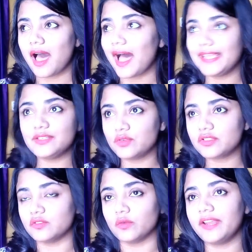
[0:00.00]
I
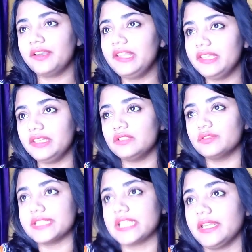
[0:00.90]
don't know. I really need
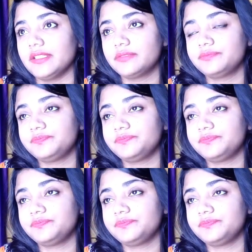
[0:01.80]
to decide.